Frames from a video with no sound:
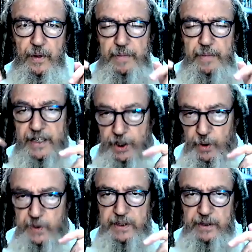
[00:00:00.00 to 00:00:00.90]
I'm an
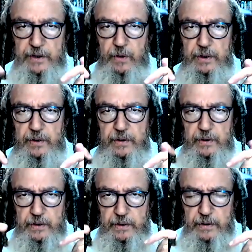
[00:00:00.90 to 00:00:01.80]
accusing
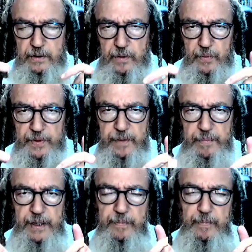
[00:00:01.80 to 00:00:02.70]
source within
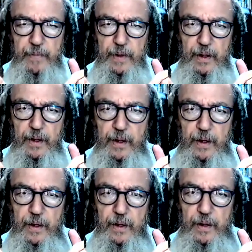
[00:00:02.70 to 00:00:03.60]
me.
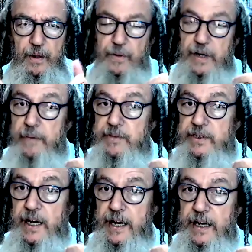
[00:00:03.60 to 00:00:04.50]
When I'm
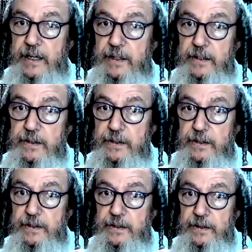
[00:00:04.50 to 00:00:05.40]
saying,
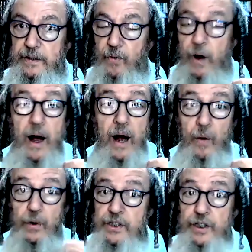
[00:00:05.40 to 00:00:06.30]
ah,
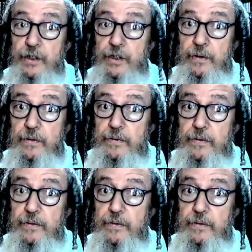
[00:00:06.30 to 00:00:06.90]
what did you do?